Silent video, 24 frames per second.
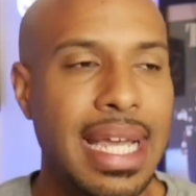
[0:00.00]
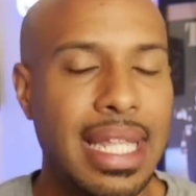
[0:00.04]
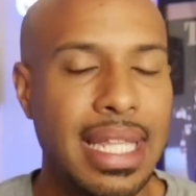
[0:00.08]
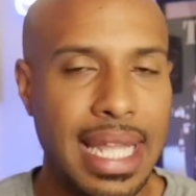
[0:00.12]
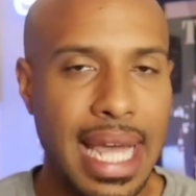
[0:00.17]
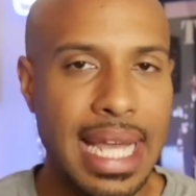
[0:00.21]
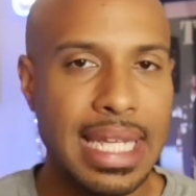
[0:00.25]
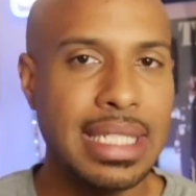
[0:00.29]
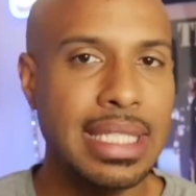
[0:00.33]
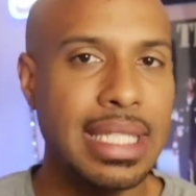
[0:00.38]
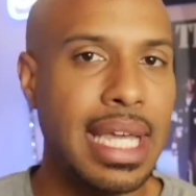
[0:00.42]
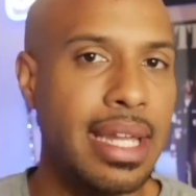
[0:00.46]

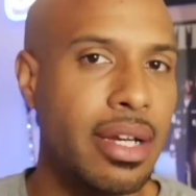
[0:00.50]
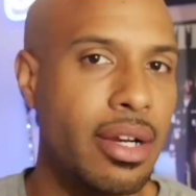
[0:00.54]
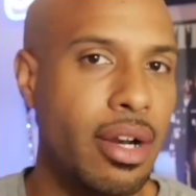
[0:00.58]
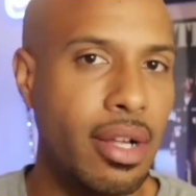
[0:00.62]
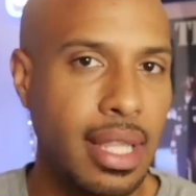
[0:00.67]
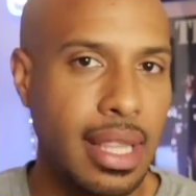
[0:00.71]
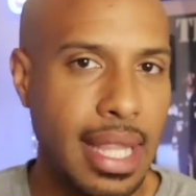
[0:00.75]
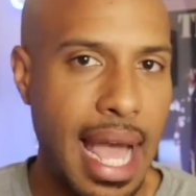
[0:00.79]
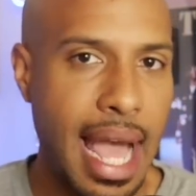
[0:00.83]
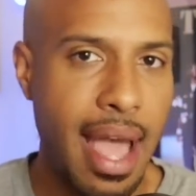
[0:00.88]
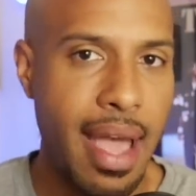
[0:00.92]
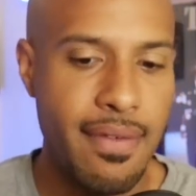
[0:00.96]
Last night in
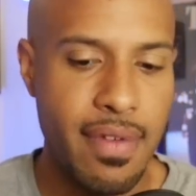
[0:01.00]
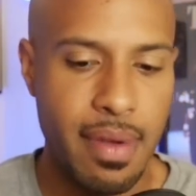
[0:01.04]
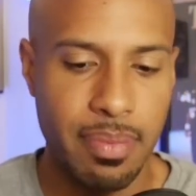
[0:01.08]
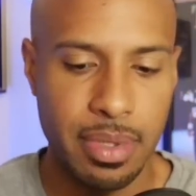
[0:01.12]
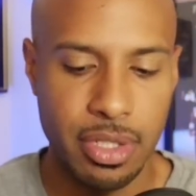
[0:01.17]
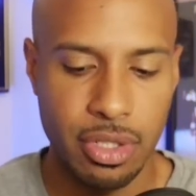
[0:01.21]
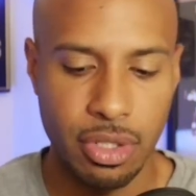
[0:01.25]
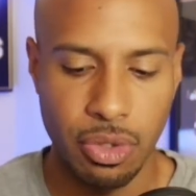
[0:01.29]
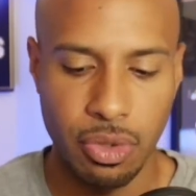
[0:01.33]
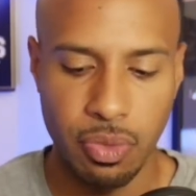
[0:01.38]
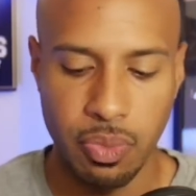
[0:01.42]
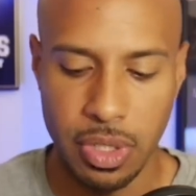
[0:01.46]
our live
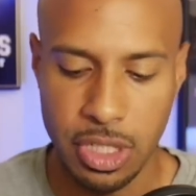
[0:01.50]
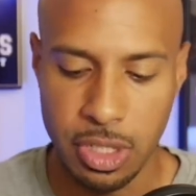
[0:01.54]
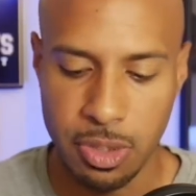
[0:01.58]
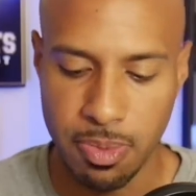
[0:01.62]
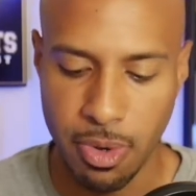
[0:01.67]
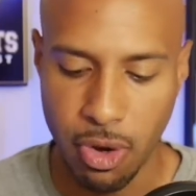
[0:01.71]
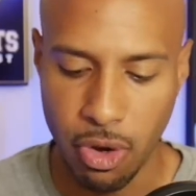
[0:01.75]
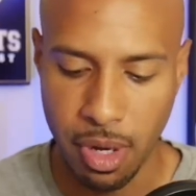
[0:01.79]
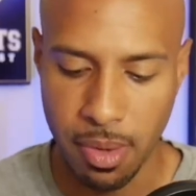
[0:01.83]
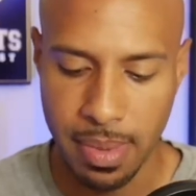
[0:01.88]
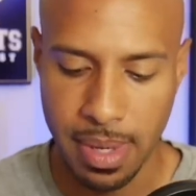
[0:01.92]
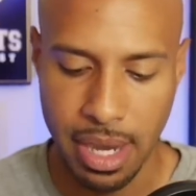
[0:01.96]
episode, we
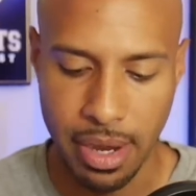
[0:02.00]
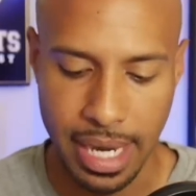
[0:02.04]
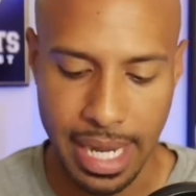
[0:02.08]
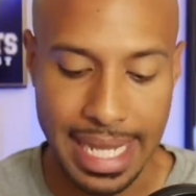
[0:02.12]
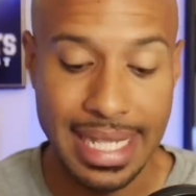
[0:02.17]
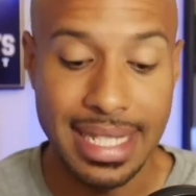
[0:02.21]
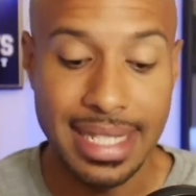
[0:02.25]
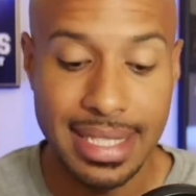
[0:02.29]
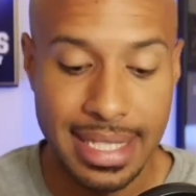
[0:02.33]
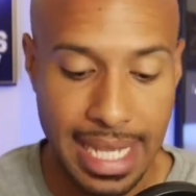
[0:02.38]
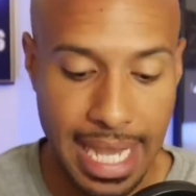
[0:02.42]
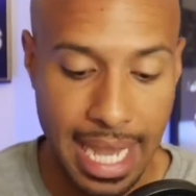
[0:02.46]
spoke about,
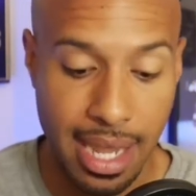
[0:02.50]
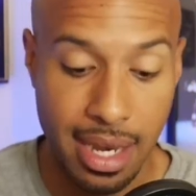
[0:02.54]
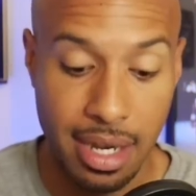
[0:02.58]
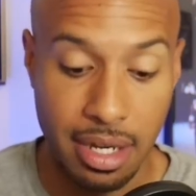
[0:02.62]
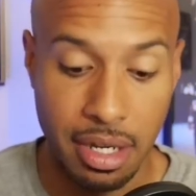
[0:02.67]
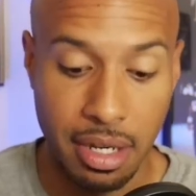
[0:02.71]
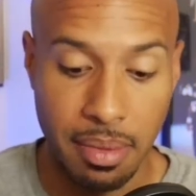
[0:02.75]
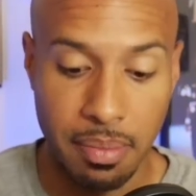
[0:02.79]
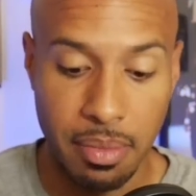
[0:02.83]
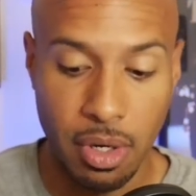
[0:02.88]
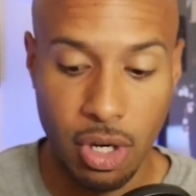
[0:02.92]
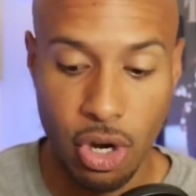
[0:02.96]
in
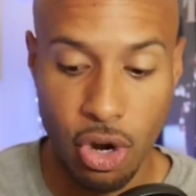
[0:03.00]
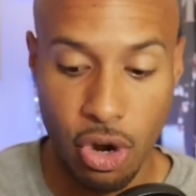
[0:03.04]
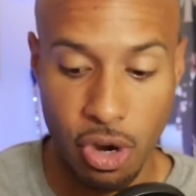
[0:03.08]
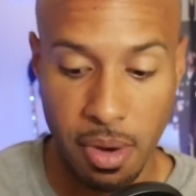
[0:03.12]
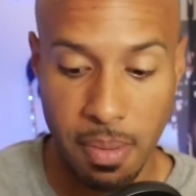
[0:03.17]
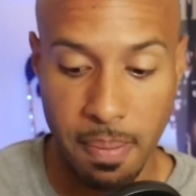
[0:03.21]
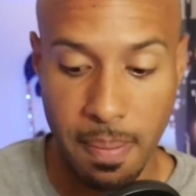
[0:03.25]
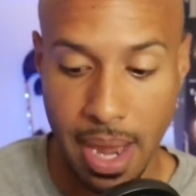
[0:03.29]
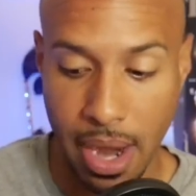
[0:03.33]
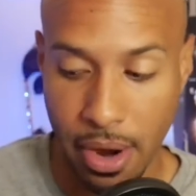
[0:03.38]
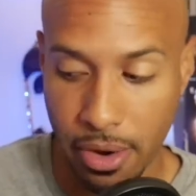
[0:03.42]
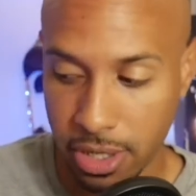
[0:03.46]
tandem,
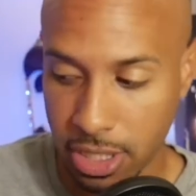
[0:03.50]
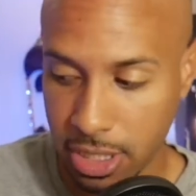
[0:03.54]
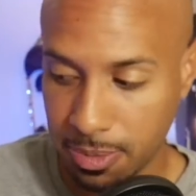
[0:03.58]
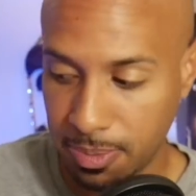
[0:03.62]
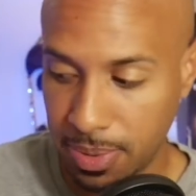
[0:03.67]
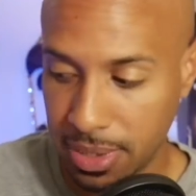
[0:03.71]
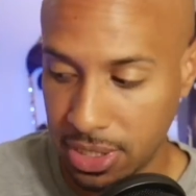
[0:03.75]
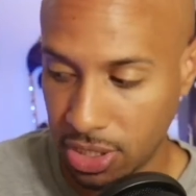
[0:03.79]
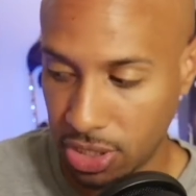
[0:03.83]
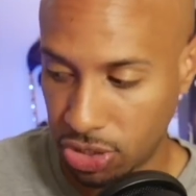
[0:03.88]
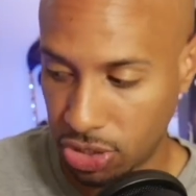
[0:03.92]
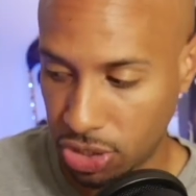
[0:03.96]
Kirk Merritt's
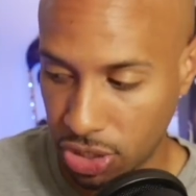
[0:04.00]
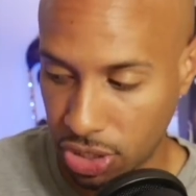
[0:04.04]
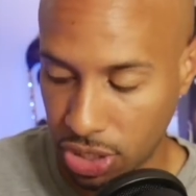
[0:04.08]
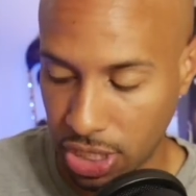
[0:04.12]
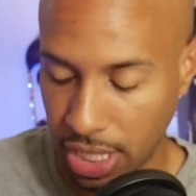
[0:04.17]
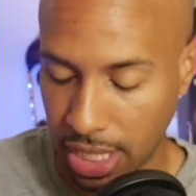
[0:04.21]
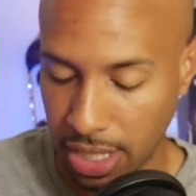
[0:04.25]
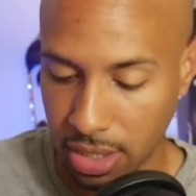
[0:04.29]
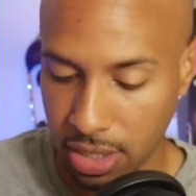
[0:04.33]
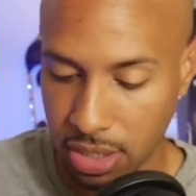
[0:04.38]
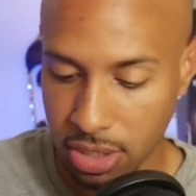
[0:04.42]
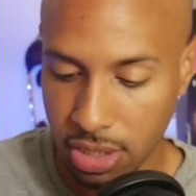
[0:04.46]
position
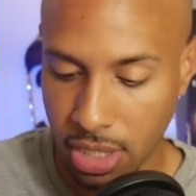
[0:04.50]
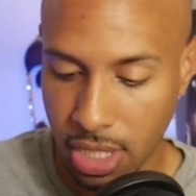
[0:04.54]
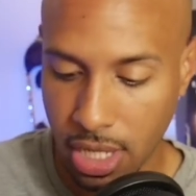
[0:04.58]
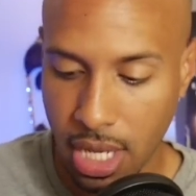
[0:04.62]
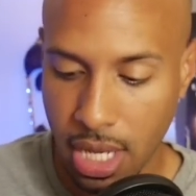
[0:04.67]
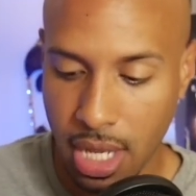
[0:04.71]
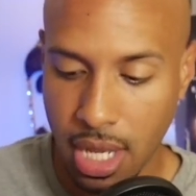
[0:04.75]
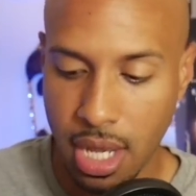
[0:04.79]
change,